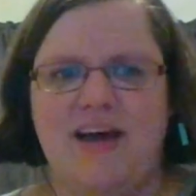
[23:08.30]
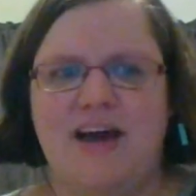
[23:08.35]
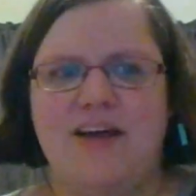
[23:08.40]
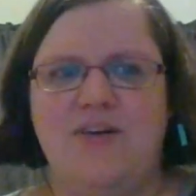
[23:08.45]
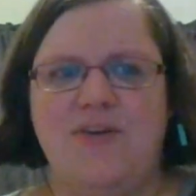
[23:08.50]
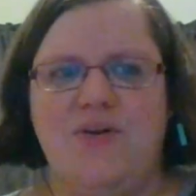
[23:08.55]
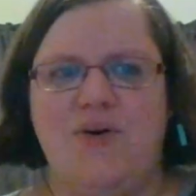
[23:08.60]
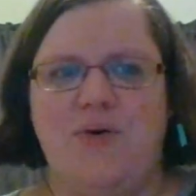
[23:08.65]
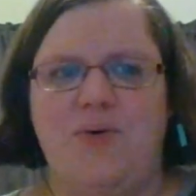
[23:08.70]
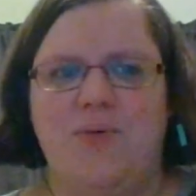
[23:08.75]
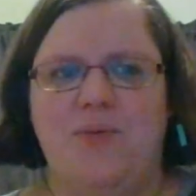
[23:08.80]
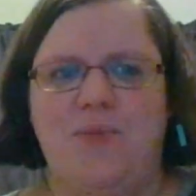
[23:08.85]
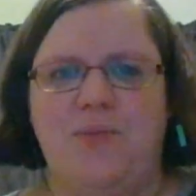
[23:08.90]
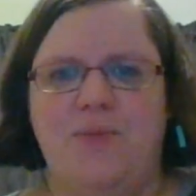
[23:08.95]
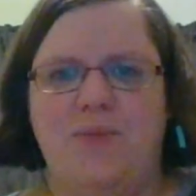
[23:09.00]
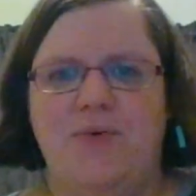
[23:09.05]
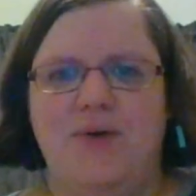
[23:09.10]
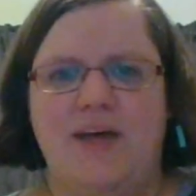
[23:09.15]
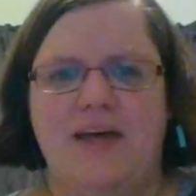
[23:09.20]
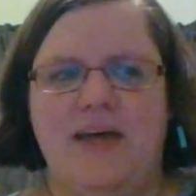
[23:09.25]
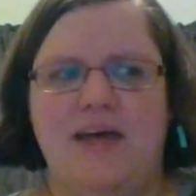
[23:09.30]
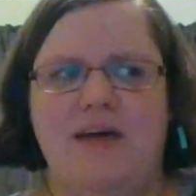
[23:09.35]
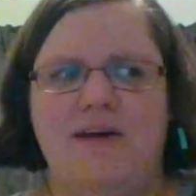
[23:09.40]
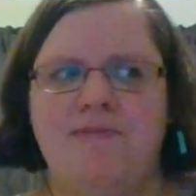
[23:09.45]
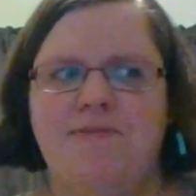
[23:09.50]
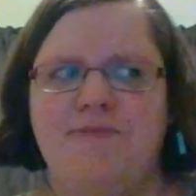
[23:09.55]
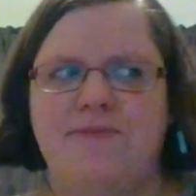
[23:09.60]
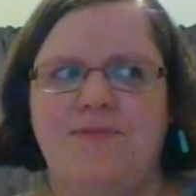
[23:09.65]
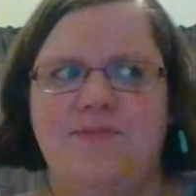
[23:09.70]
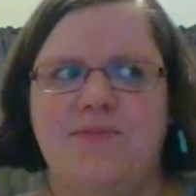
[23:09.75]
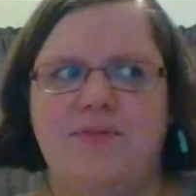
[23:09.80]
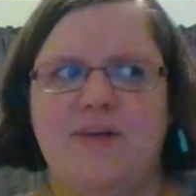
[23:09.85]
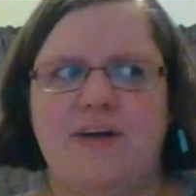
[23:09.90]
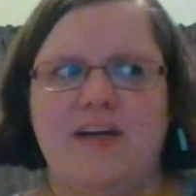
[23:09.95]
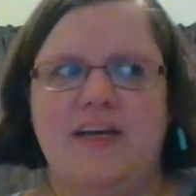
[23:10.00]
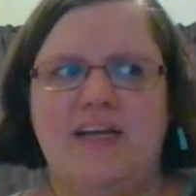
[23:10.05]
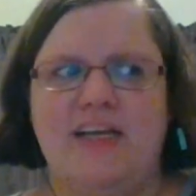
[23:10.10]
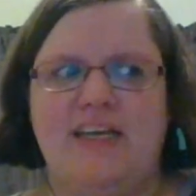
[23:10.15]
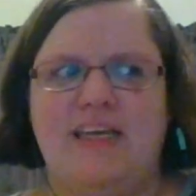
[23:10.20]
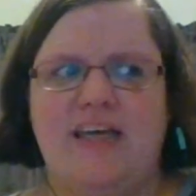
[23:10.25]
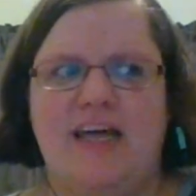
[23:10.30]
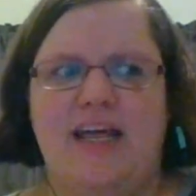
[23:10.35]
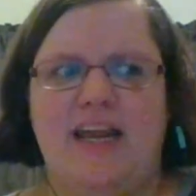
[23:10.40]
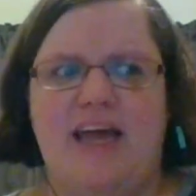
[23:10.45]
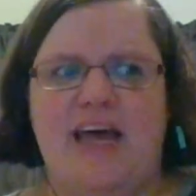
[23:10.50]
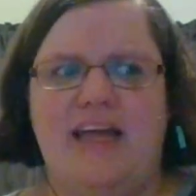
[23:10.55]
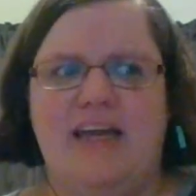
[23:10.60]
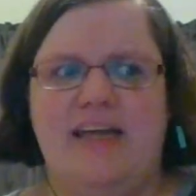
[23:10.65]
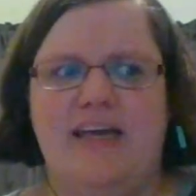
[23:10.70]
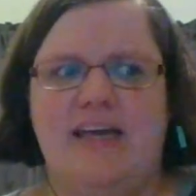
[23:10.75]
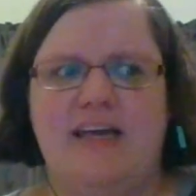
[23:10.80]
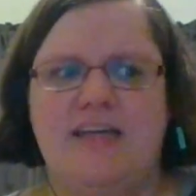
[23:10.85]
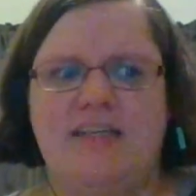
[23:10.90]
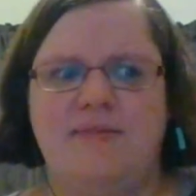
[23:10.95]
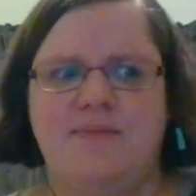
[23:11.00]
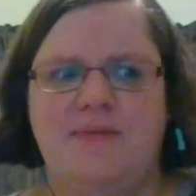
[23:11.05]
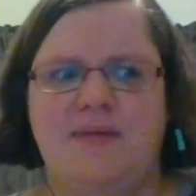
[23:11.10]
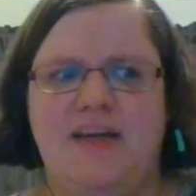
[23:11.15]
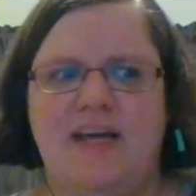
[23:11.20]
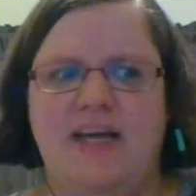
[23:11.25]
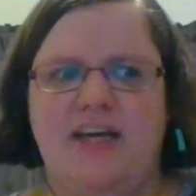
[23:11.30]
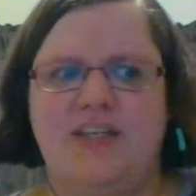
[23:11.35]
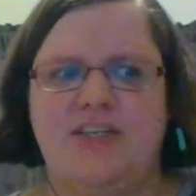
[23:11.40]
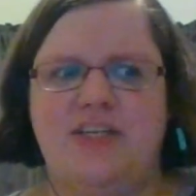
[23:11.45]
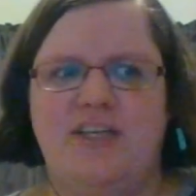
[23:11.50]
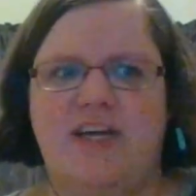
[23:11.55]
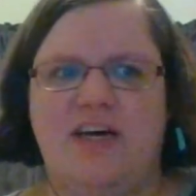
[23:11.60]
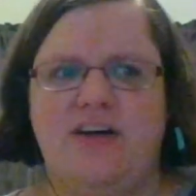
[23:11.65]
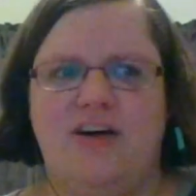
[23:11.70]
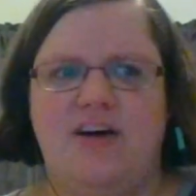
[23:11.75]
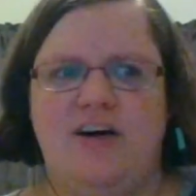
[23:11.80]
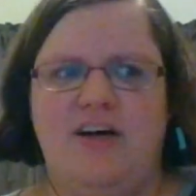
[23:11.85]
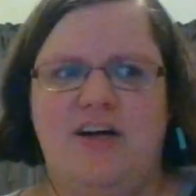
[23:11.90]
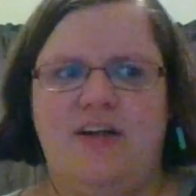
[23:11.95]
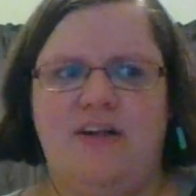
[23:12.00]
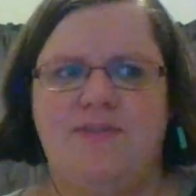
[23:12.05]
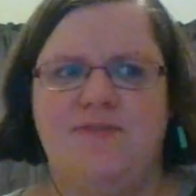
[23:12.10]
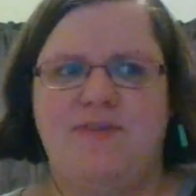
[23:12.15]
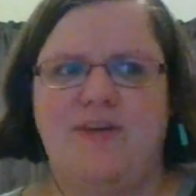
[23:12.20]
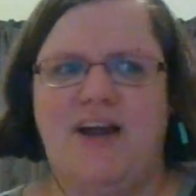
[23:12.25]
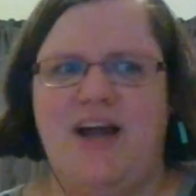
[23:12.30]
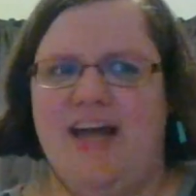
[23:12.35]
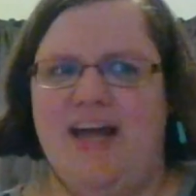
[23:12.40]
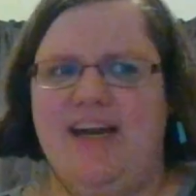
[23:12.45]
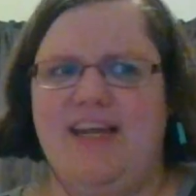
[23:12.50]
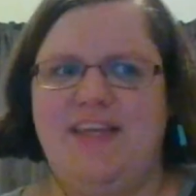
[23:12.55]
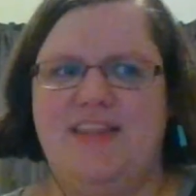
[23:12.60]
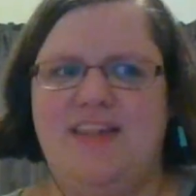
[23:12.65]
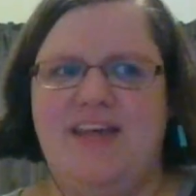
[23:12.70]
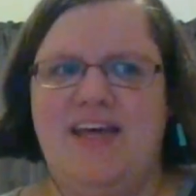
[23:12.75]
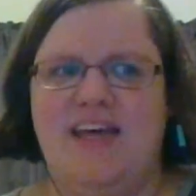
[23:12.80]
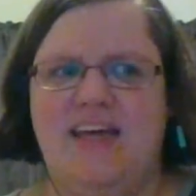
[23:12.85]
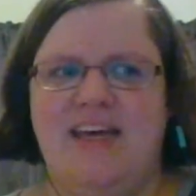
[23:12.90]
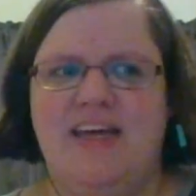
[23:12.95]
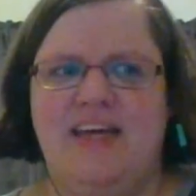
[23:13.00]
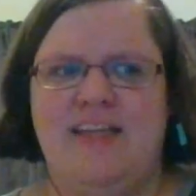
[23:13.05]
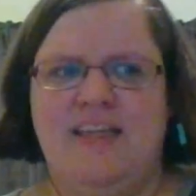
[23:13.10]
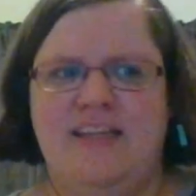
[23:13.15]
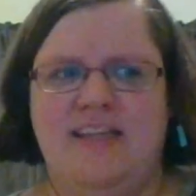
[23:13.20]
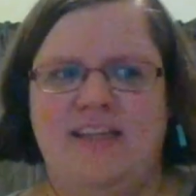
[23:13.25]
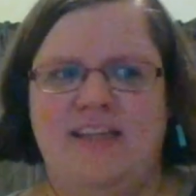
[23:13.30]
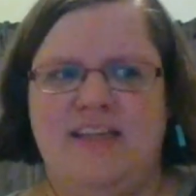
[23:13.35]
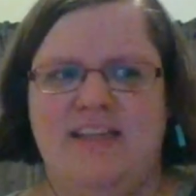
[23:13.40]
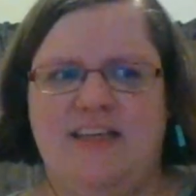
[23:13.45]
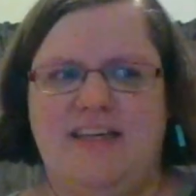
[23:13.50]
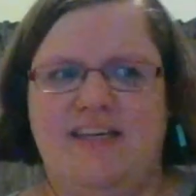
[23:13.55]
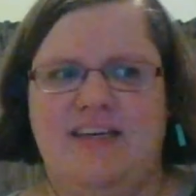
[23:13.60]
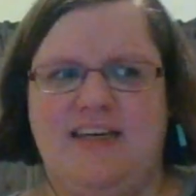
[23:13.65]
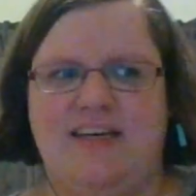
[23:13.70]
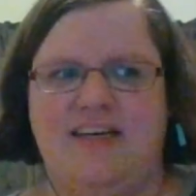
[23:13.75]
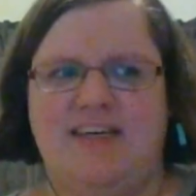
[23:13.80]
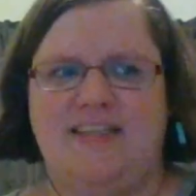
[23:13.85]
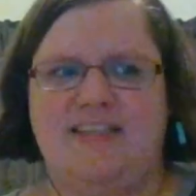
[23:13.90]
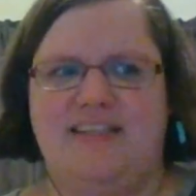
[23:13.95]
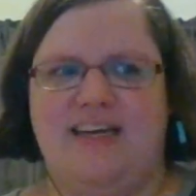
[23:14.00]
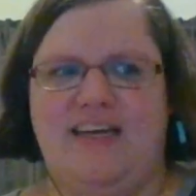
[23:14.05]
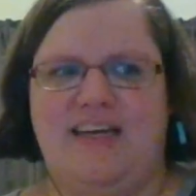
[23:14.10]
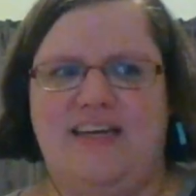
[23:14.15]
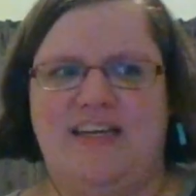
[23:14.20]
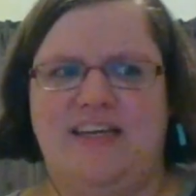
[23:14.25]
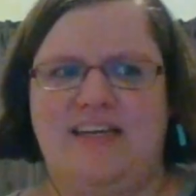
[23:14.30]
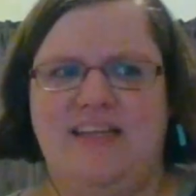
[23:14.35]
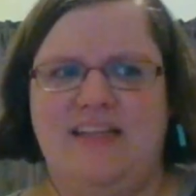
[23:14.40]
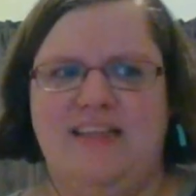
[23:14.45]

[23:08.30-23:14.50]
I don't know if we're gonna get any explanation at all for anything. Because, like,